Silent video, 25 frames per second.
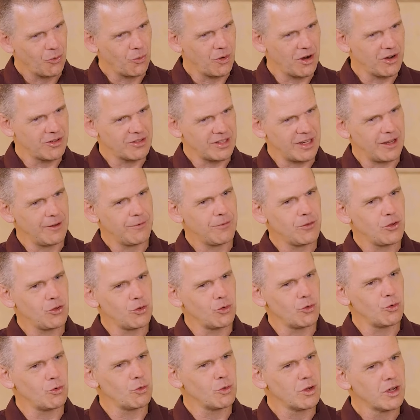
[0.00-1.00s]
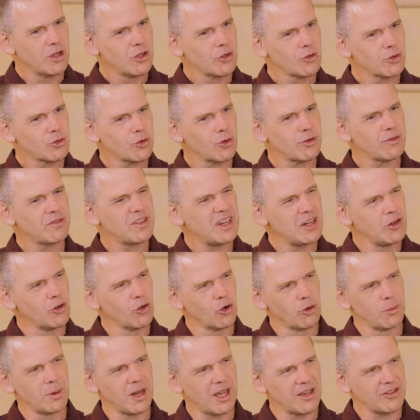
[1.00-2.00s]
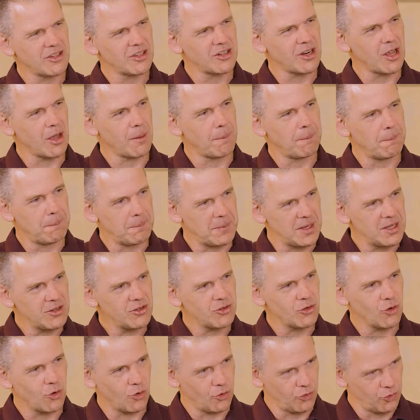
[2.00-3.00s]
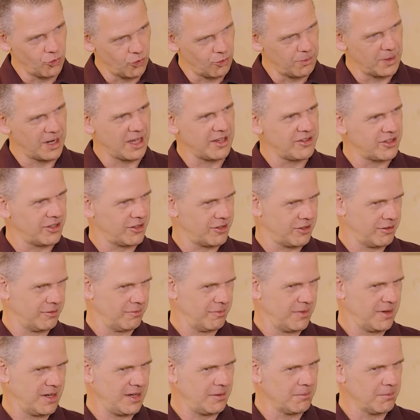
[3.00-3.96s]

Whereas if you sort of denormalize it a bit or normalize it